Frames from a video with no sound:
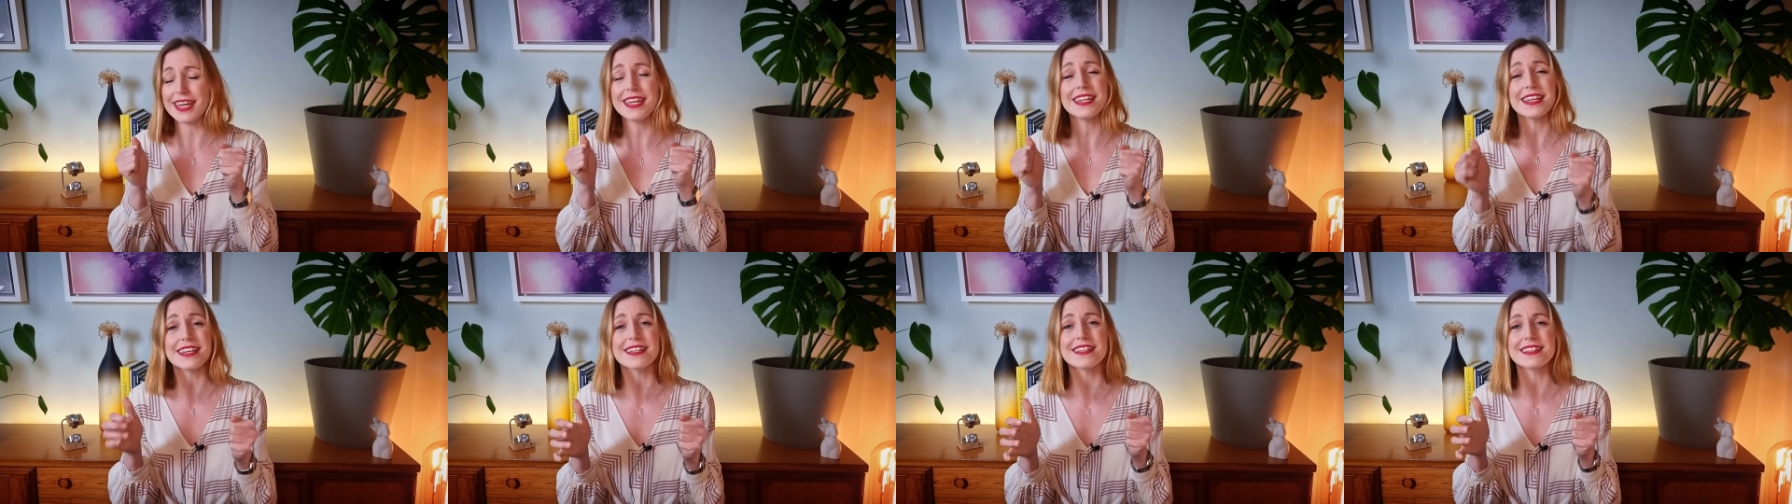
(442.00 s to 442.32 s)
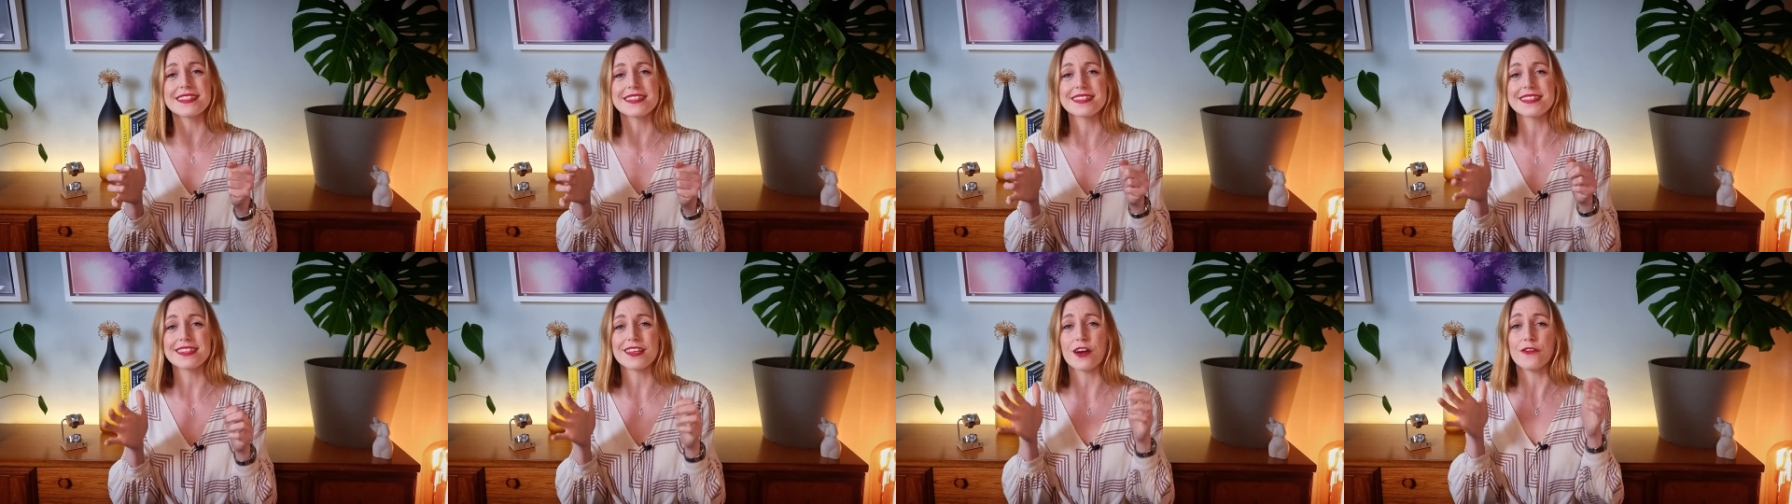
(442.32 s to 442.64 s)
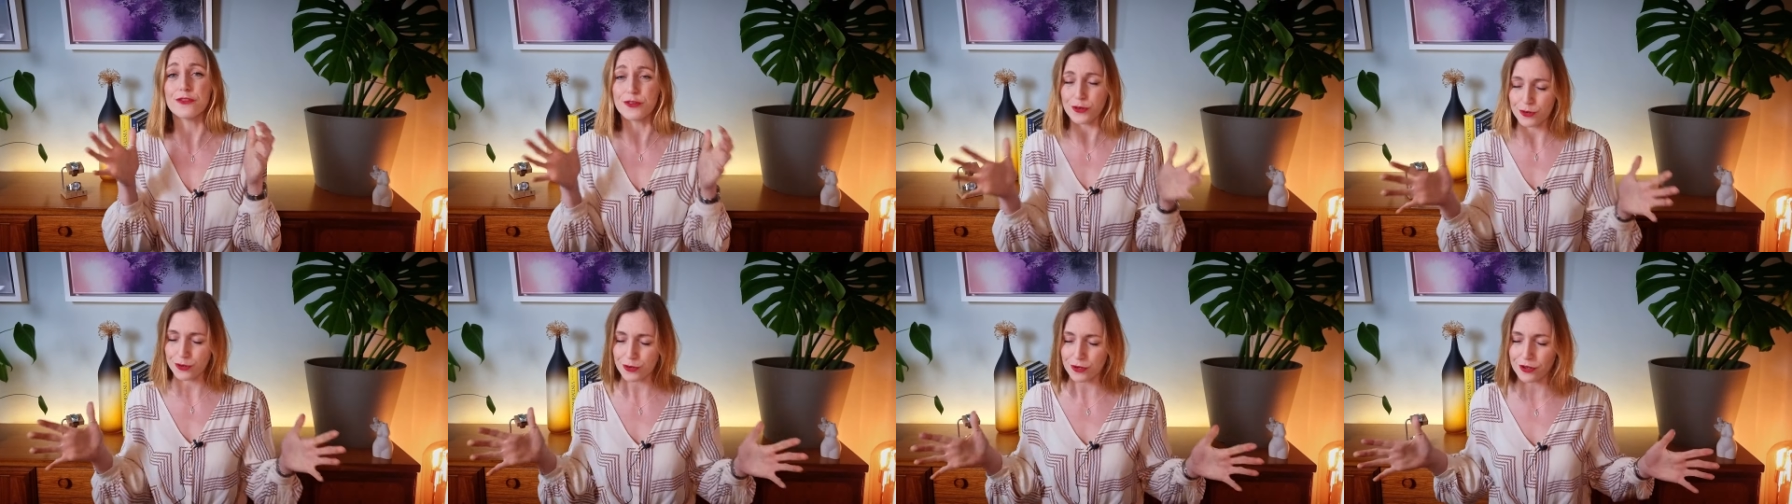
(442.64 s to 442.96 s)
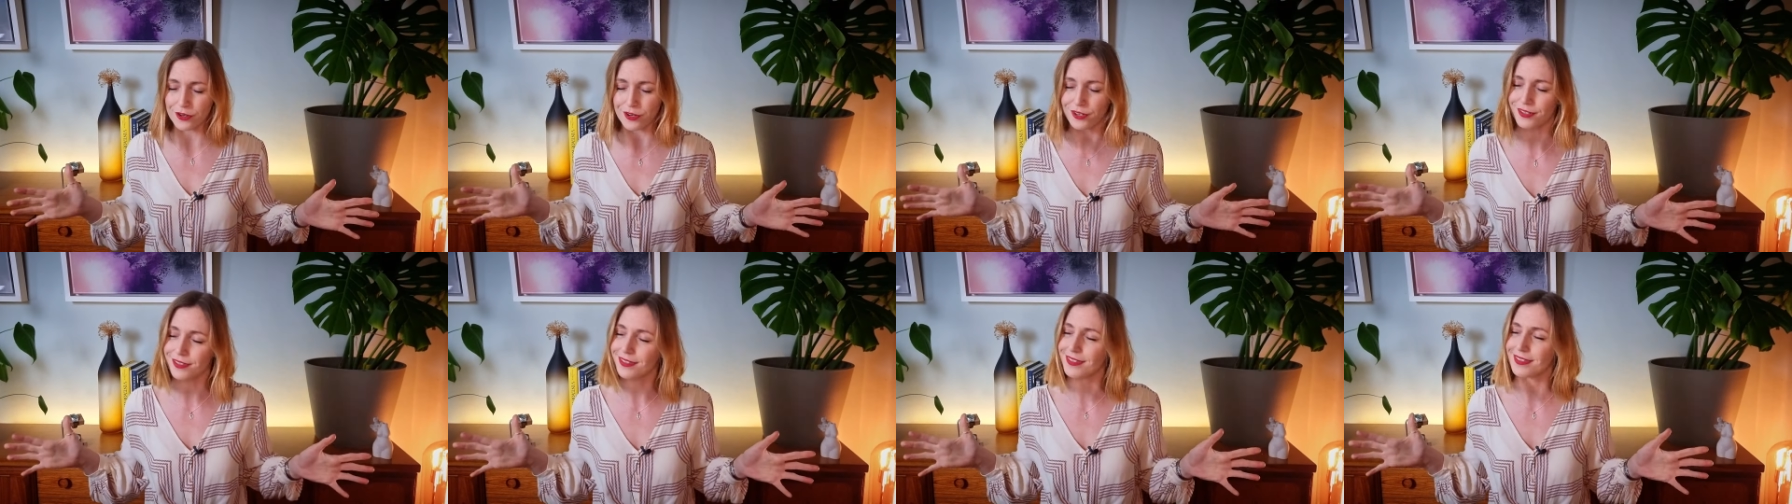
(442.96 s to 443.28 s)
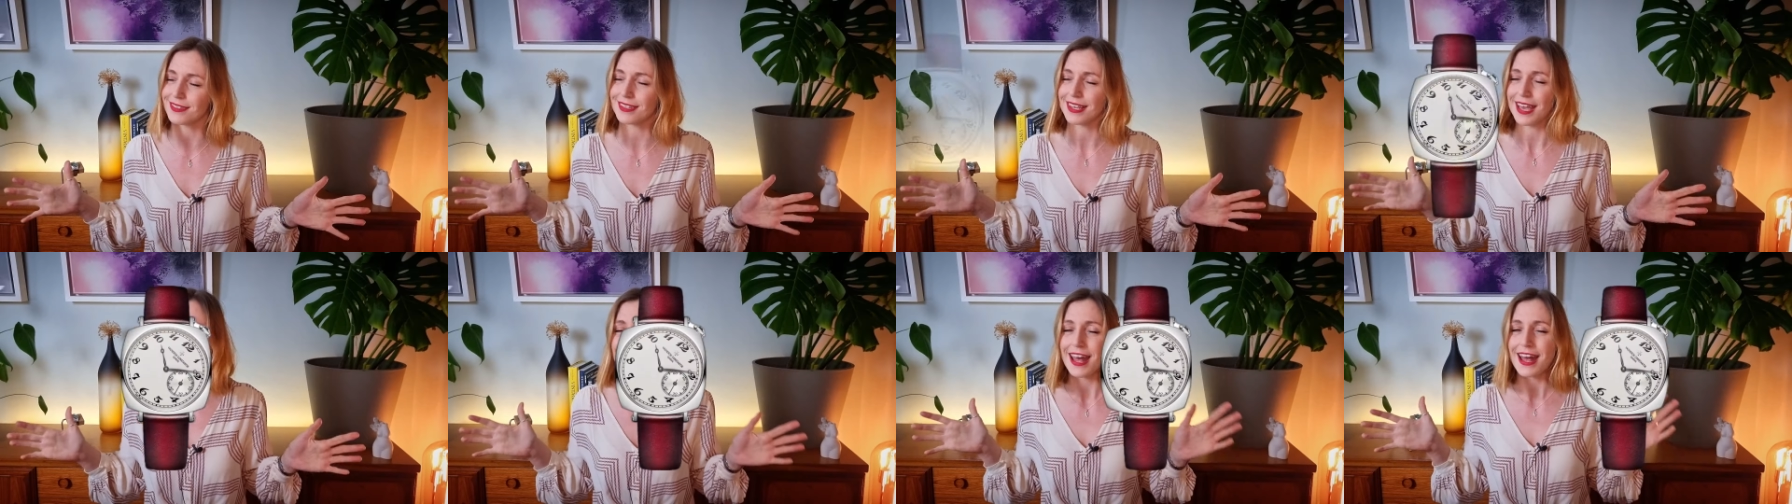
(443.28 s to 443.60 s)
It is, of
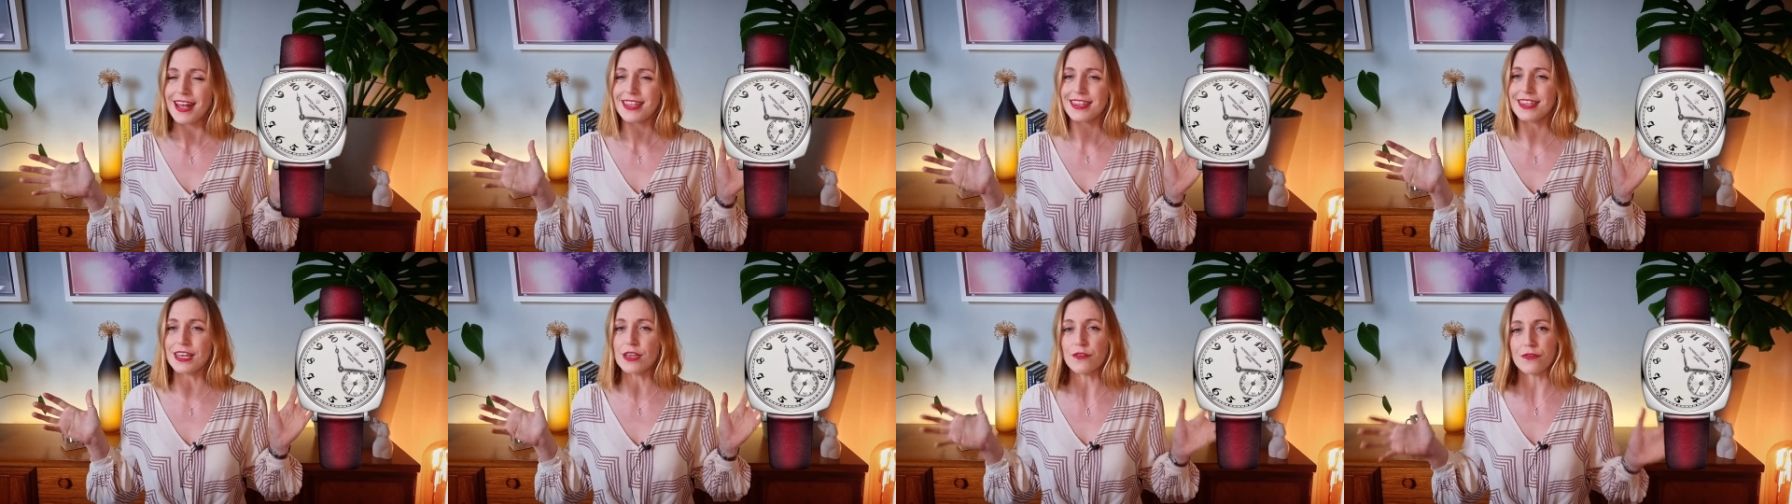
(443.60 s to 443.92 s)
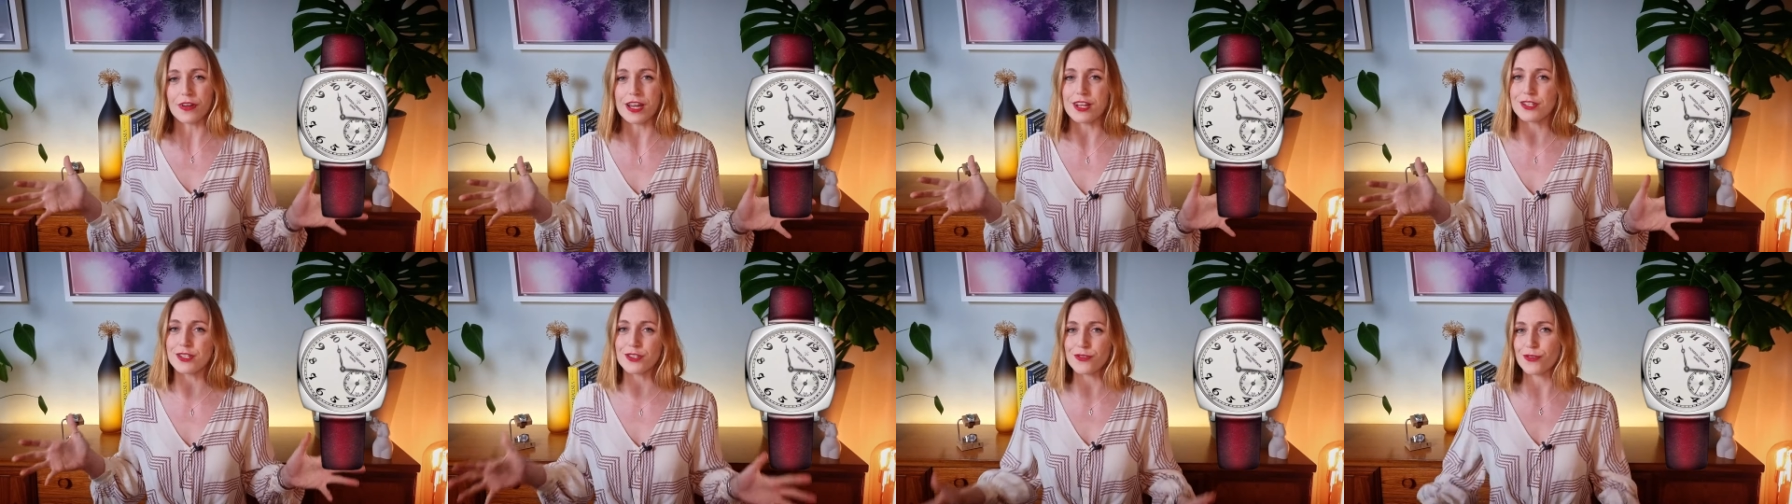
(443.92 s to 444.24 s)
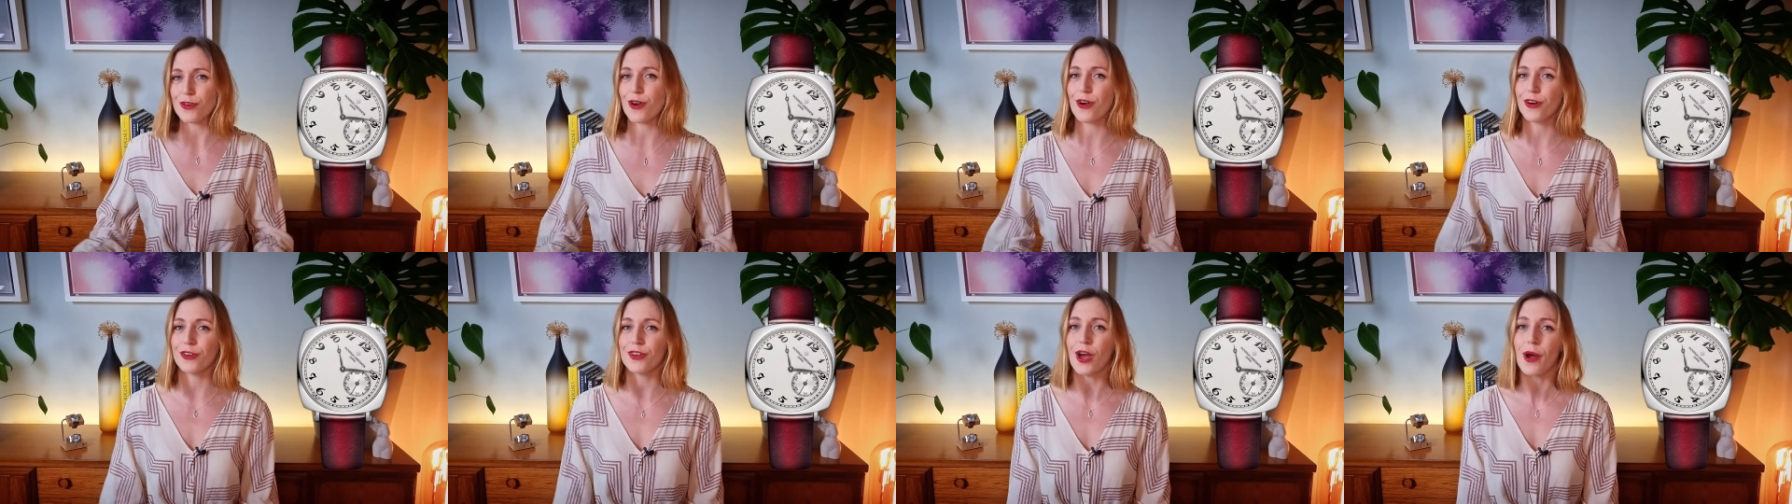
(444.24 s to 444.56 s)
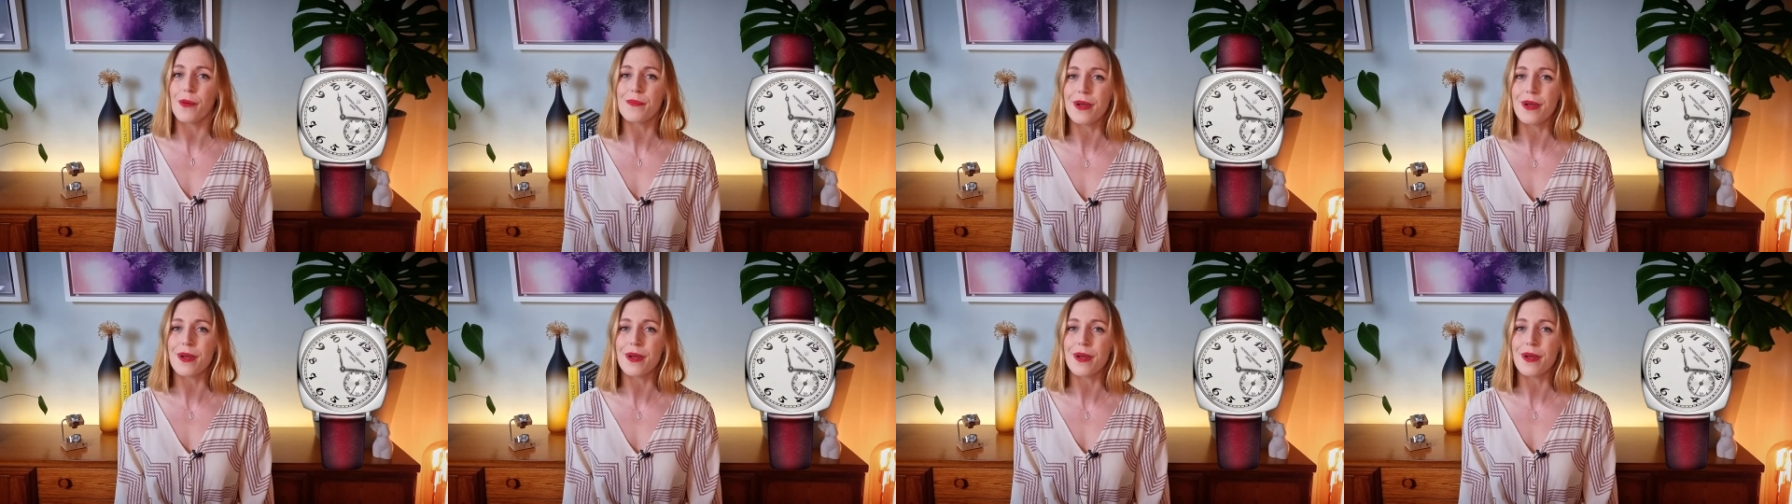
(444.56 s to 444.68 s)
course, the Vacheron